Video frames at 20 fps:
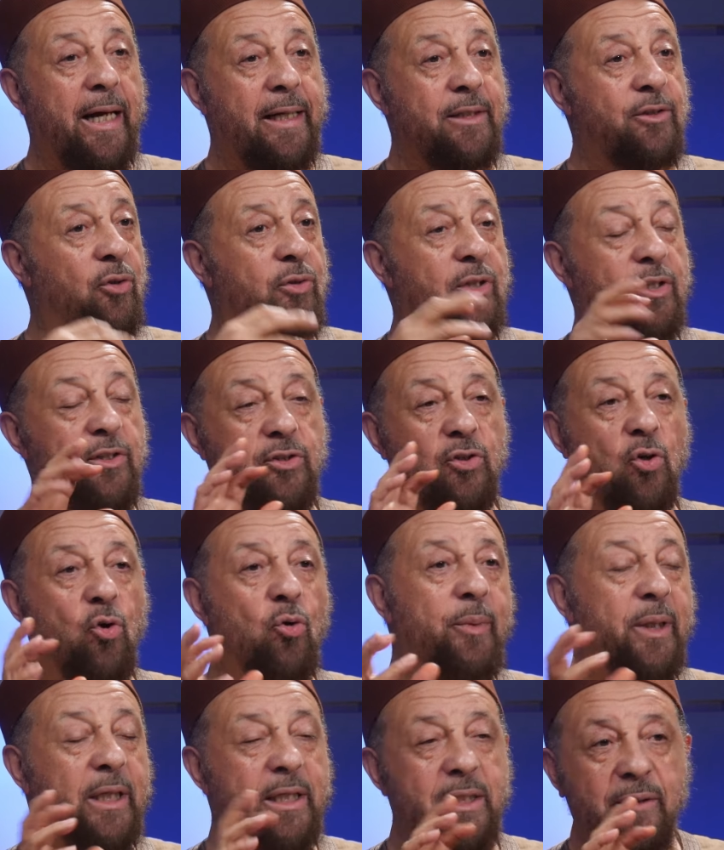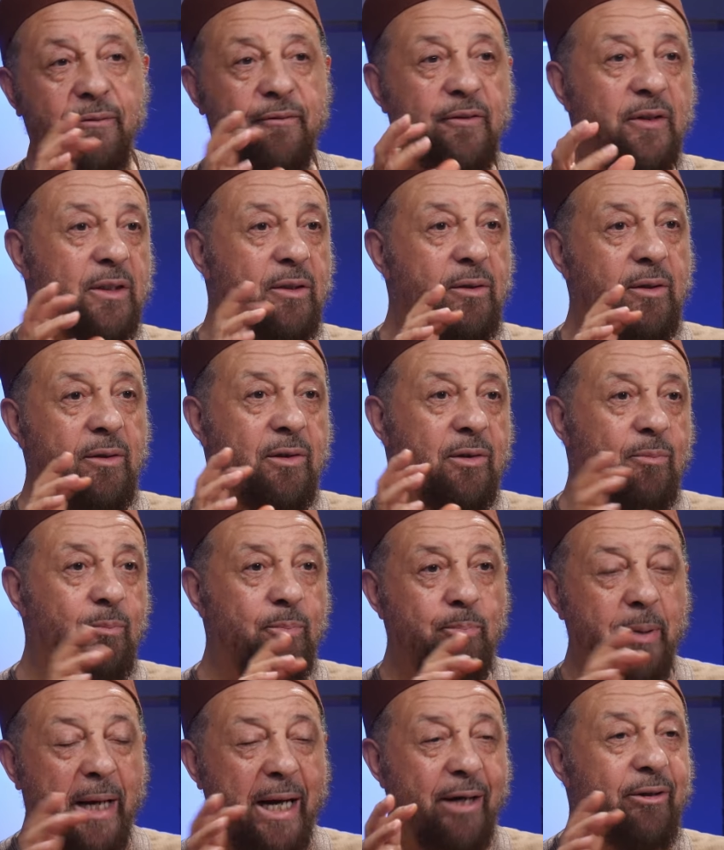And so there's so many different
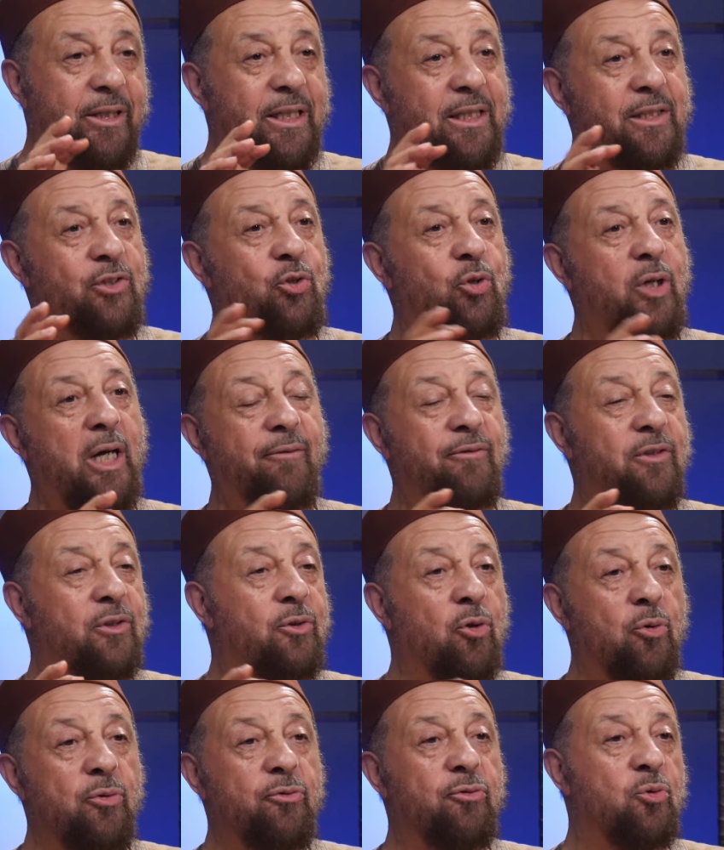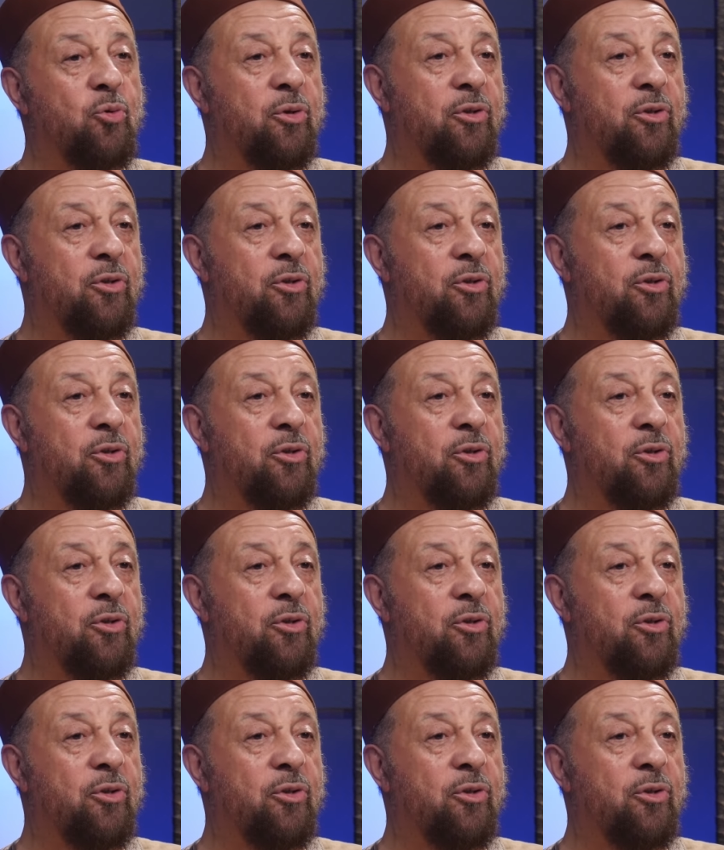barriers you have to go through